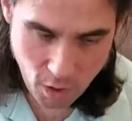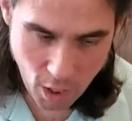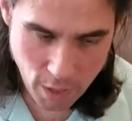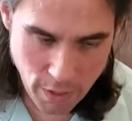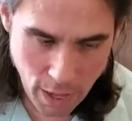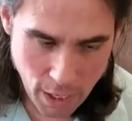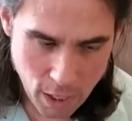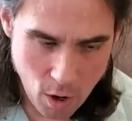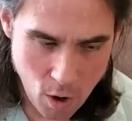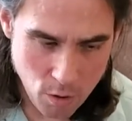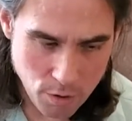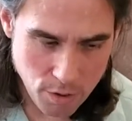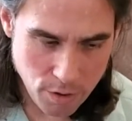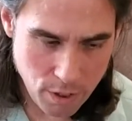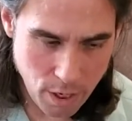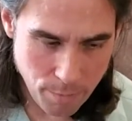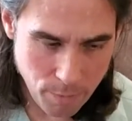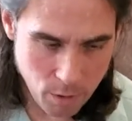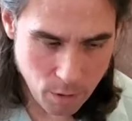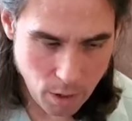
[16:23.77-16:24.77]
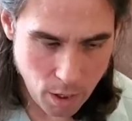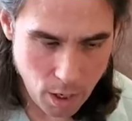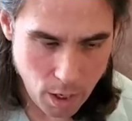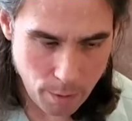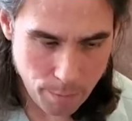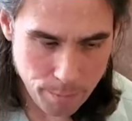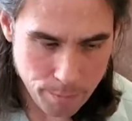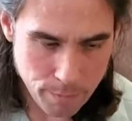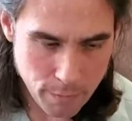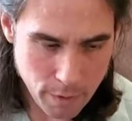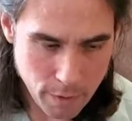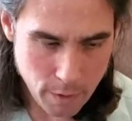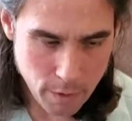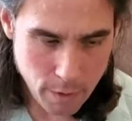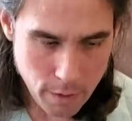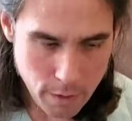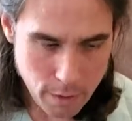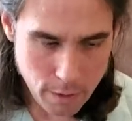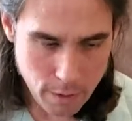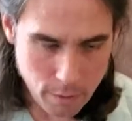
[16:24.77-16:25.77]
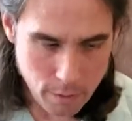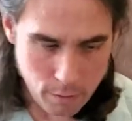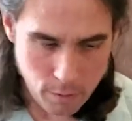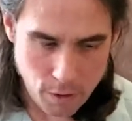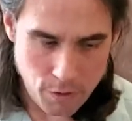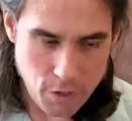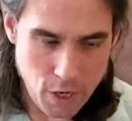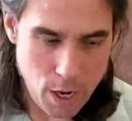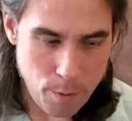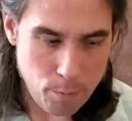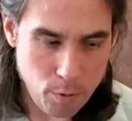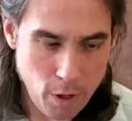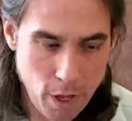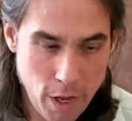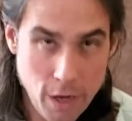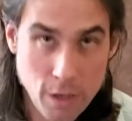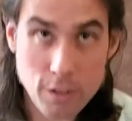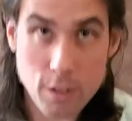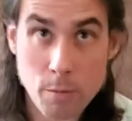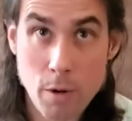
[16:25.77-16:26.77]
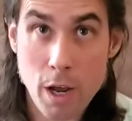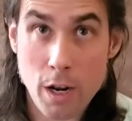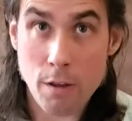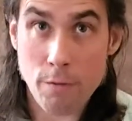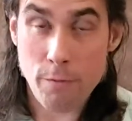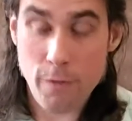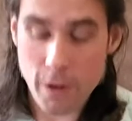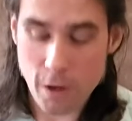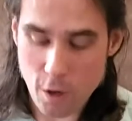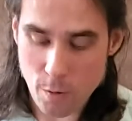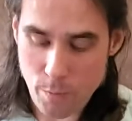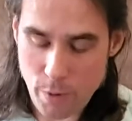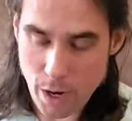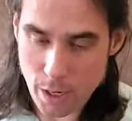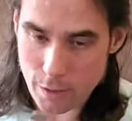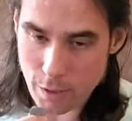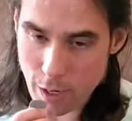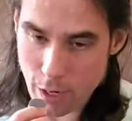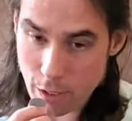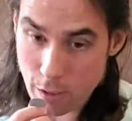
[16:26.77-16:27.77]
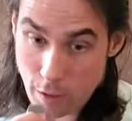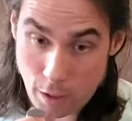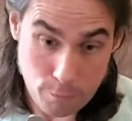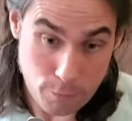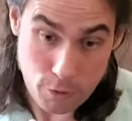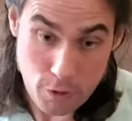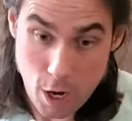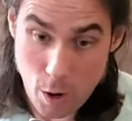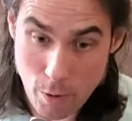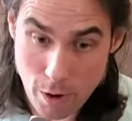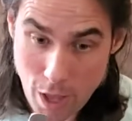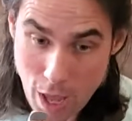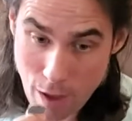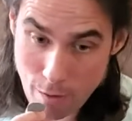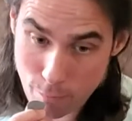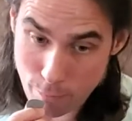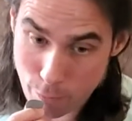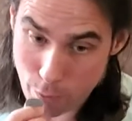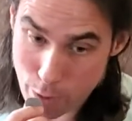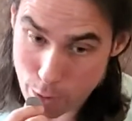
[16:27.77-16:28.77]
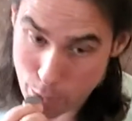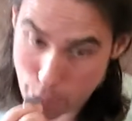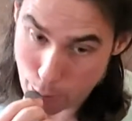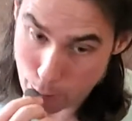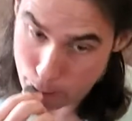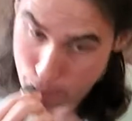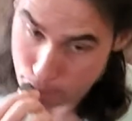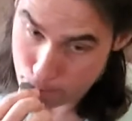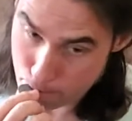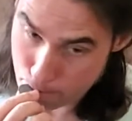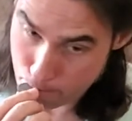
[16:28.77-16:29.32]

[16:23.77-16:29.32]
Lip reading: And that goes to something, let's say I'm playing some kind of finger pick thing, like Stairway to Heaven, for instance.